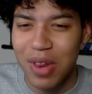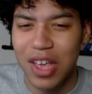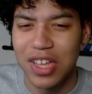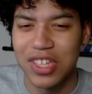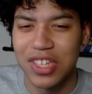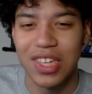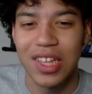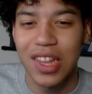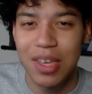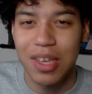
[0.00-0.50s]

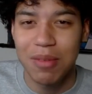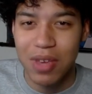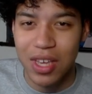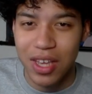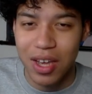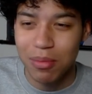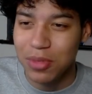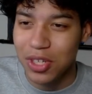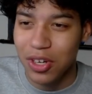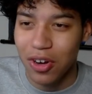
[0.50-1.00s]
silly me.
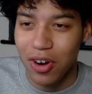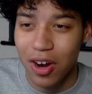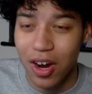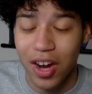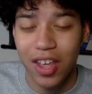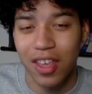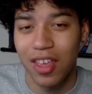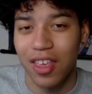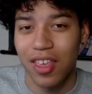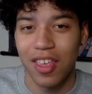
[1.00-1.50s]
I'm
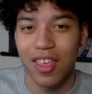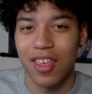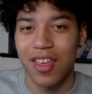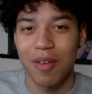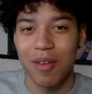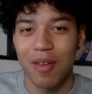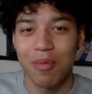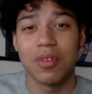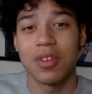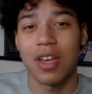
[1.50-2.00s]
sorry.
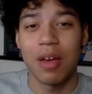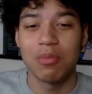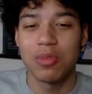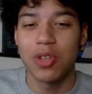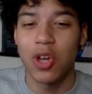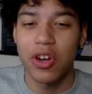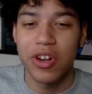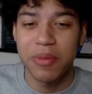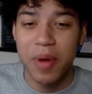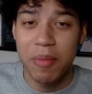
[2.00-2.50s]

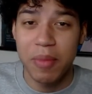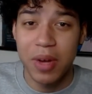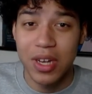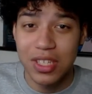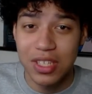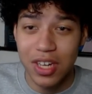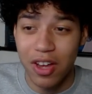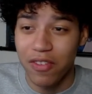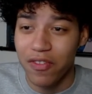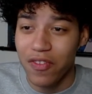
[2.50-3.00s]
Talking about
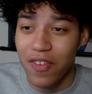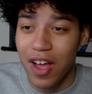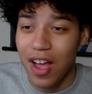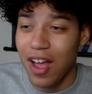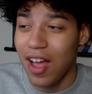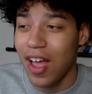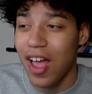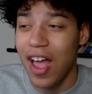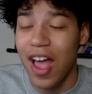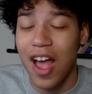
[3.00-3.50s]
myself.
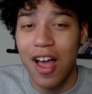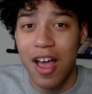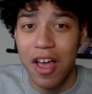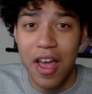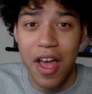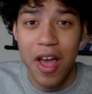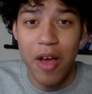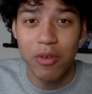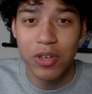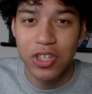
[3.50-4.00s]

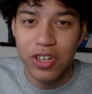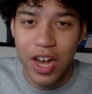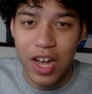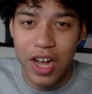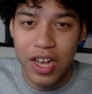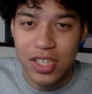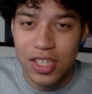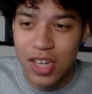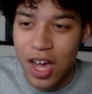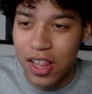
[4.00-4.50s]
How was your
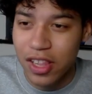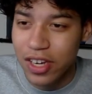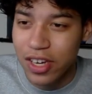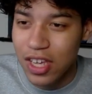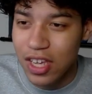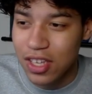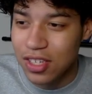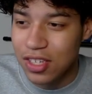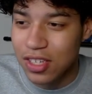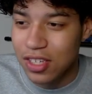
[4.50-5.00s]
guys'
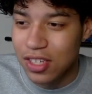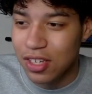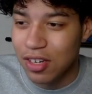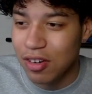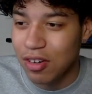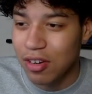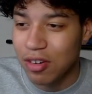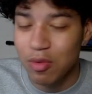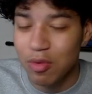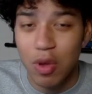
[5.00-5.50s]
holidays?
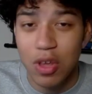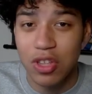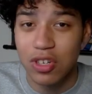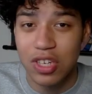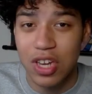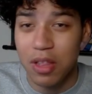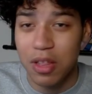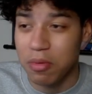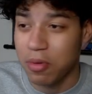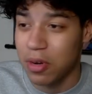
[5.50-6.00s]
Whether you
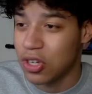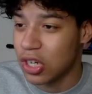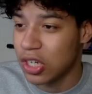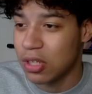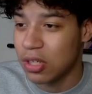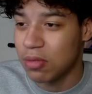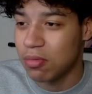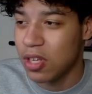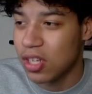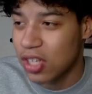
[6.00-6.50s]
celebrate
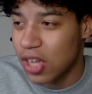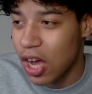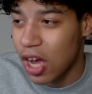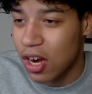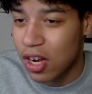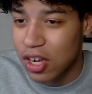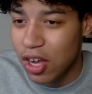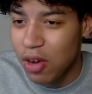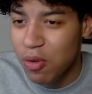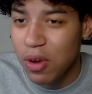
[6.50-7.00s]
Christmas,
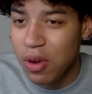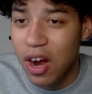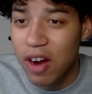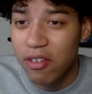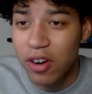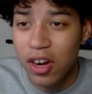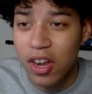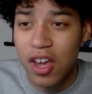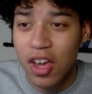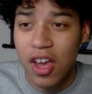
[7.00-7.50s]
Hanukkah,
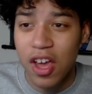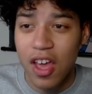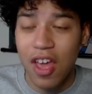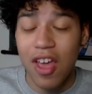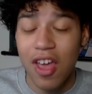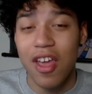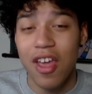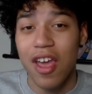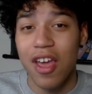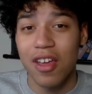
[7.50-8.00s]
whatever.
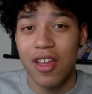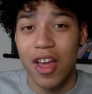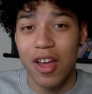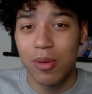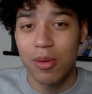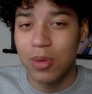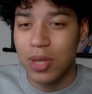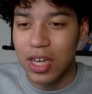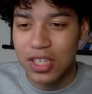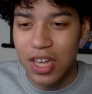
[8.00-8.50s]

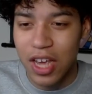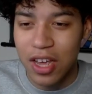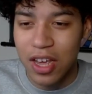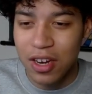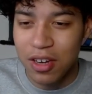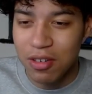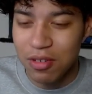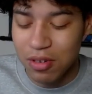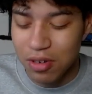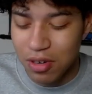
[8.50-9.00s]
Hope you guys had,